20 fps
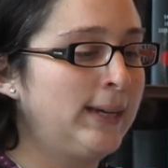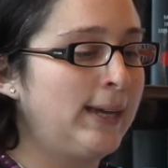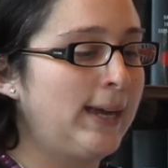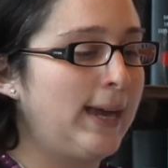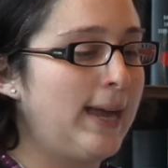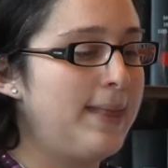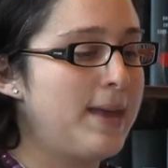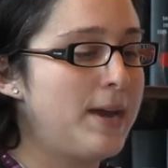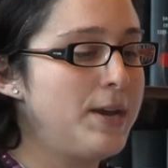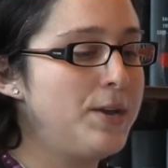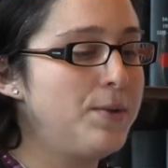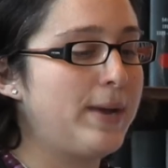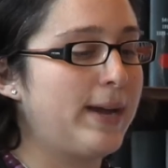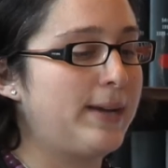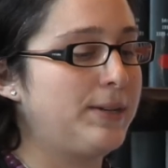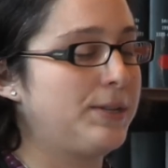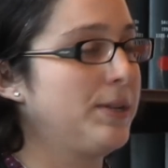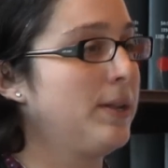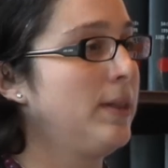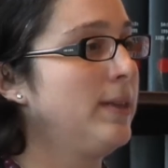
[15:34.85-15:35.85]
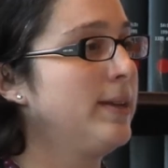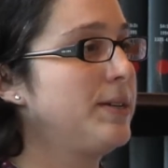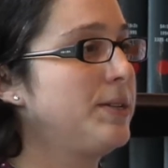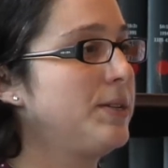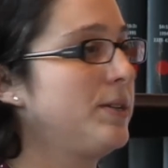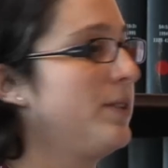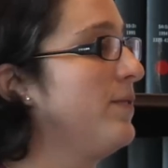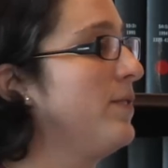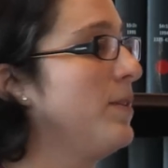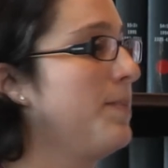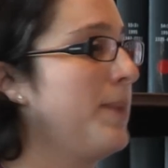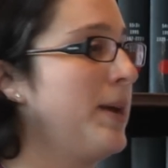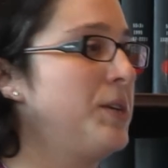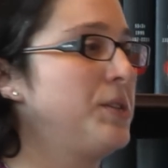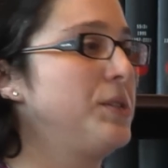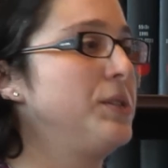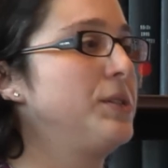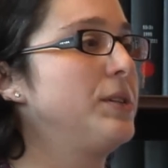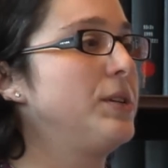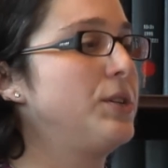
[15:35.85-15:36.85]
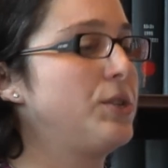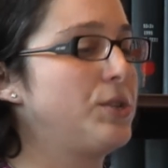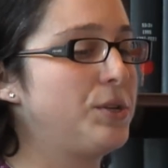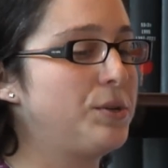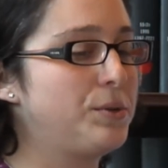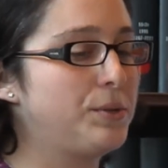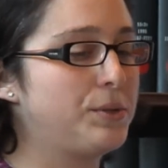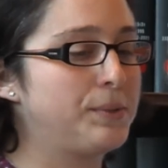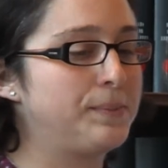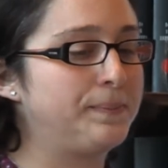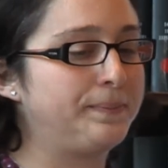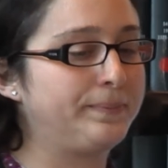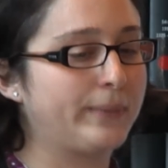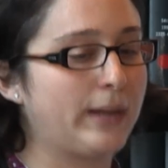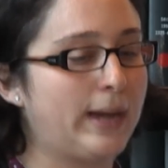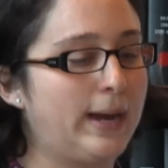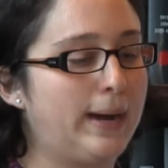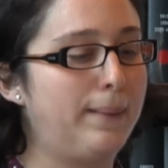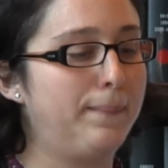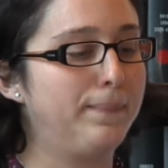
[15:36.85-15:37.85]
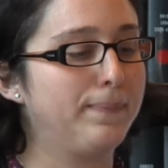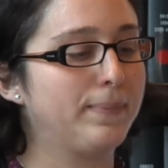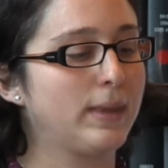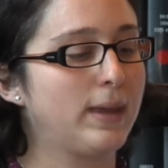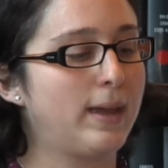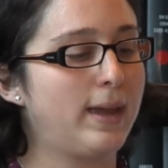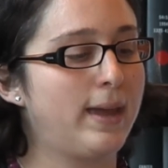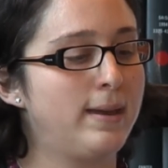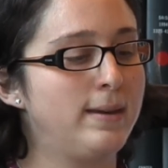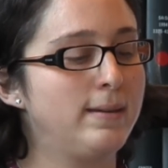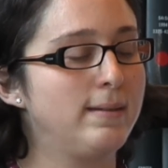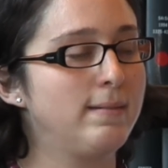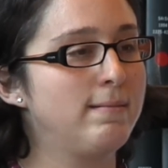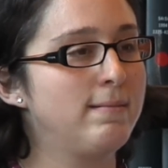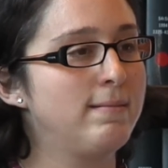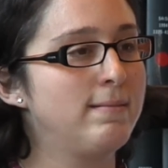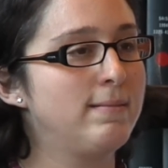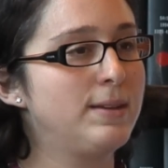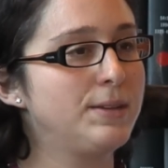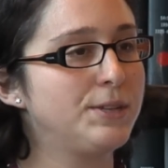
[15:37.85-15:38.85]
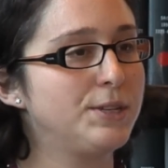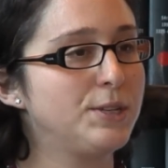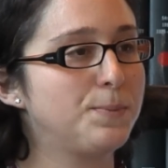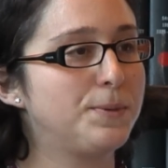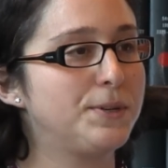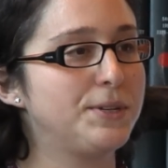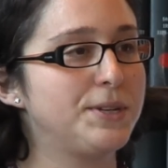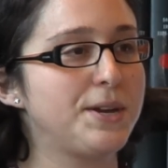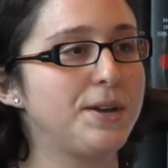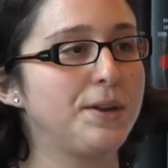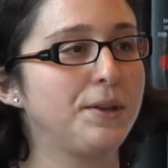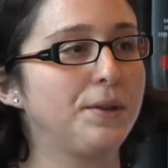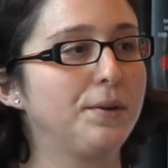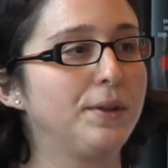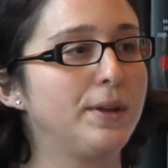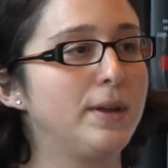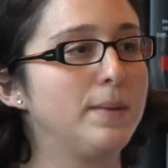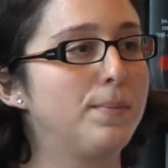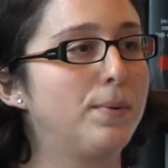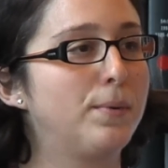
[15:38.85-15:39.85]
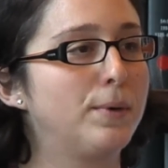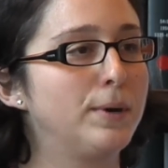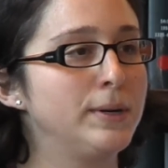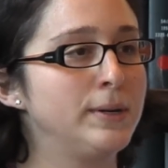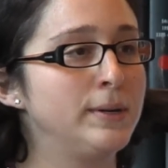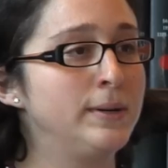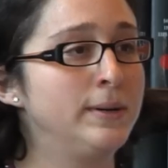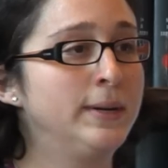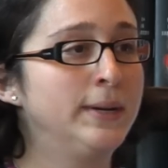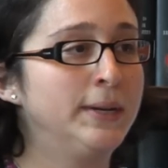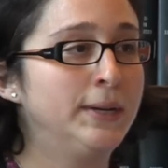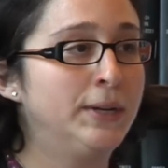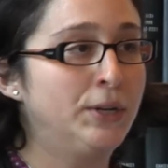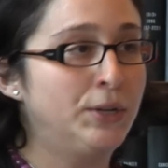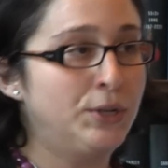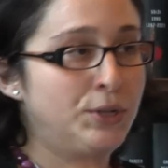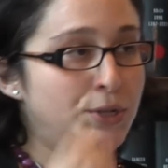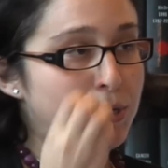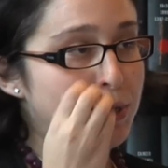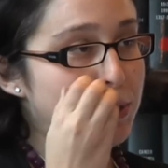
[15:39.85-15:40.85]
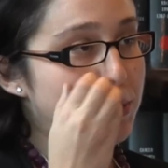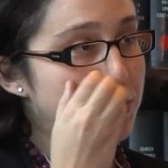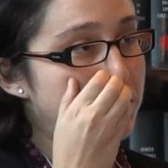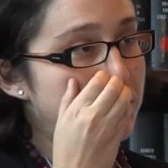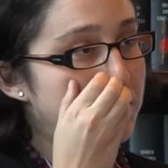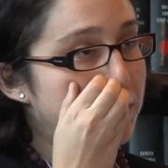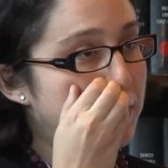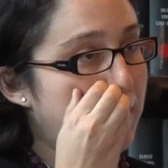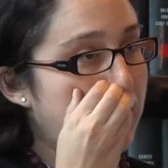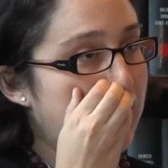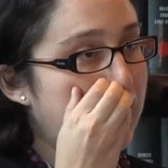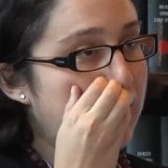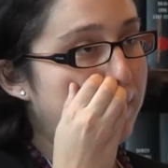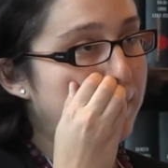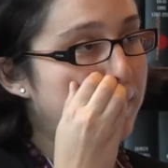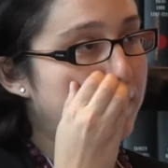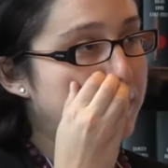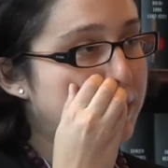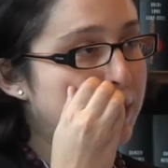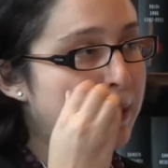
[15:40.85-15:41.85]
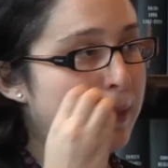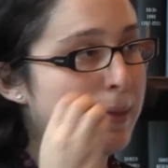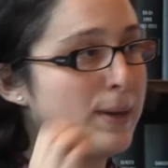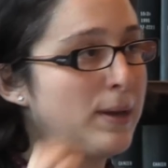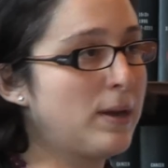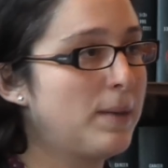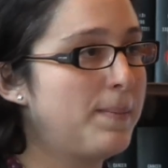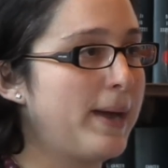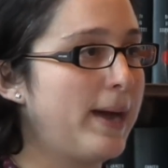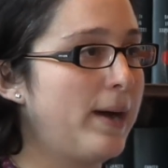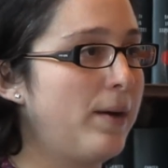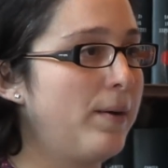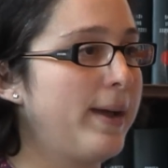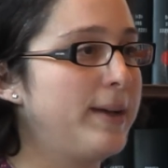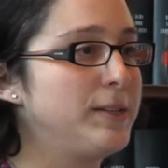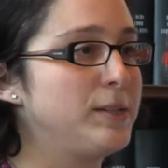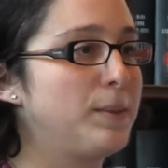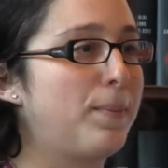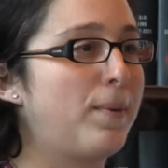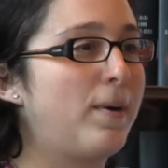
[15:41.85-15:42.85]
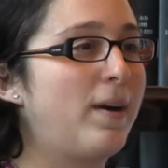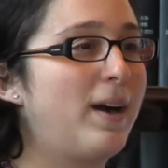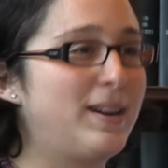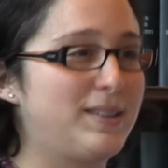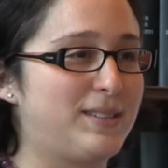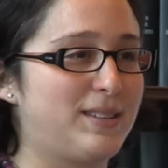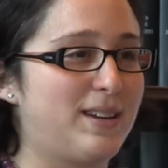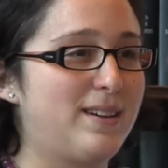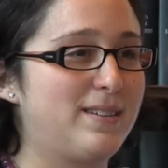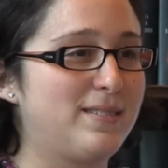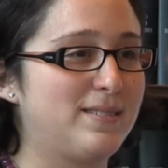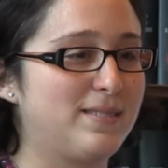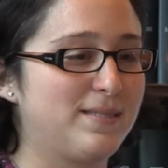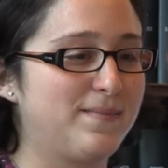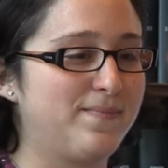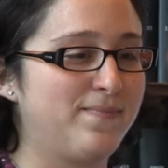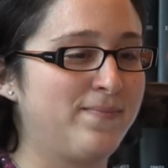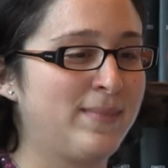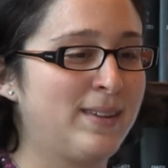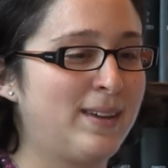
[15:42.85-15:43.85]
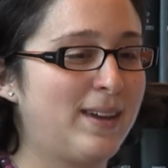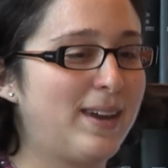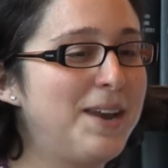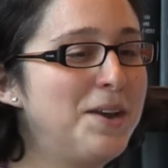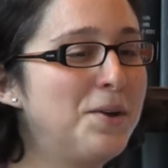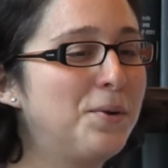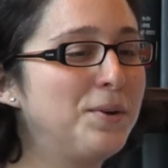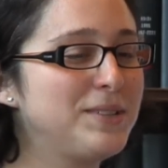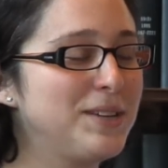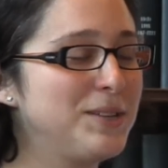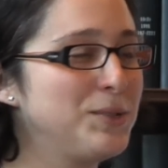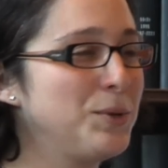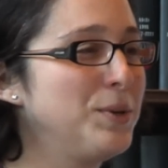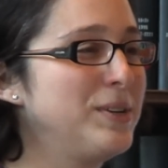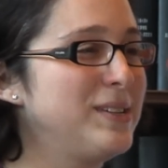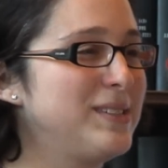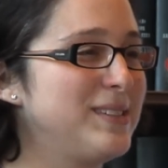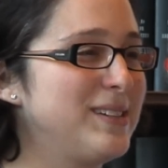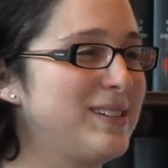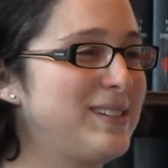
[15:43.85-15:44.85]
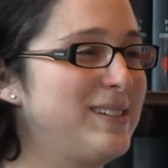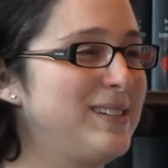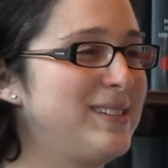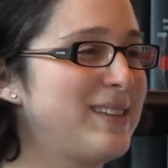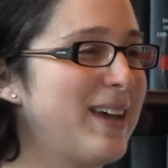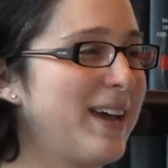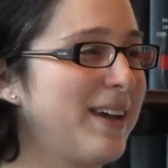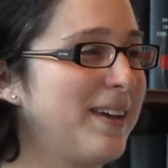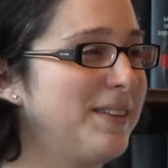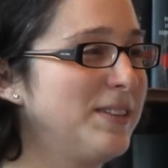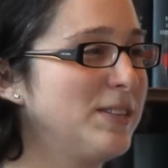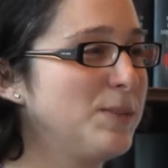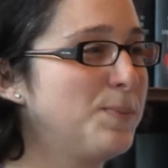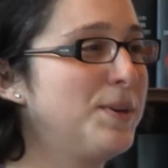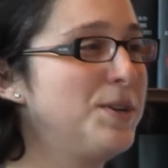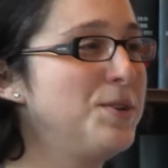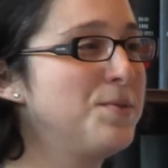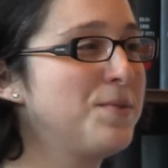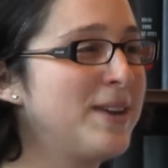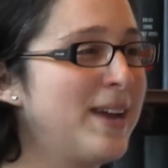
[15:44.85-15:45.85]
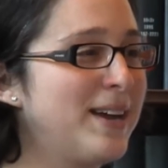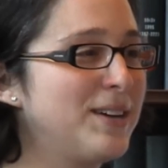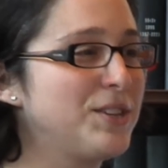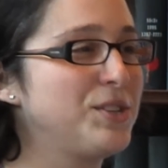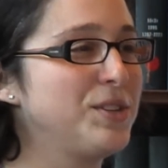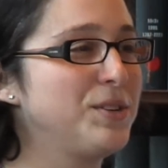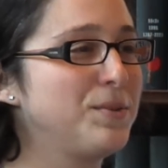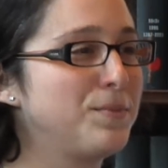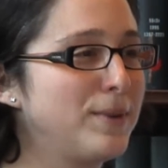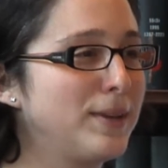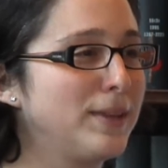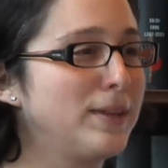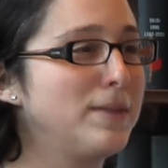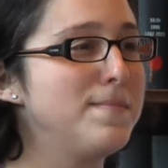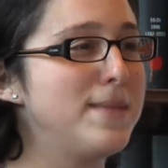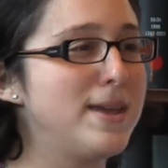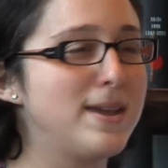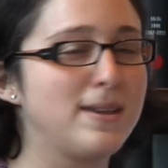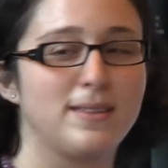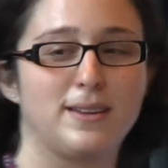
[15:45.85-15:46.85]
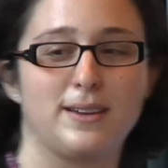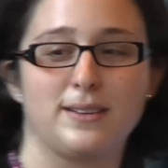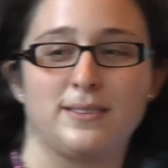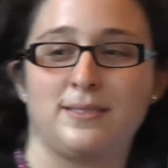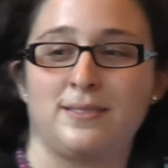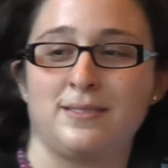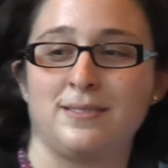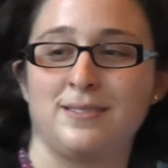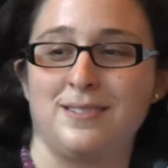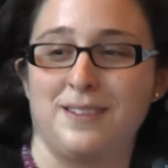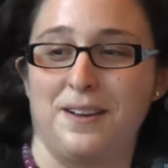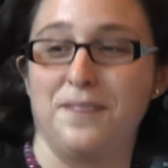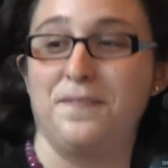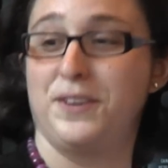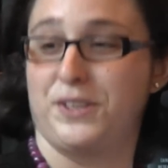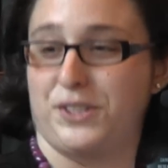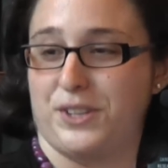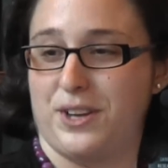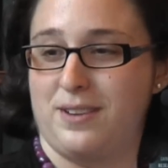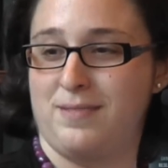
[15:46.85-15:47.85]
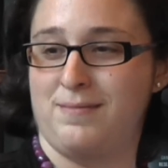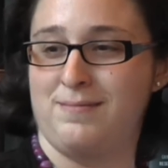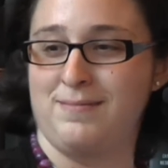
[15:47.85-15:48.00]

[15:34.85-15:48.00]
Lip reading: And then you get to the list of the patient's issues. And this is particularly important to think about as a process. And I know it says only 60 seconds, but you can actually really make this efficient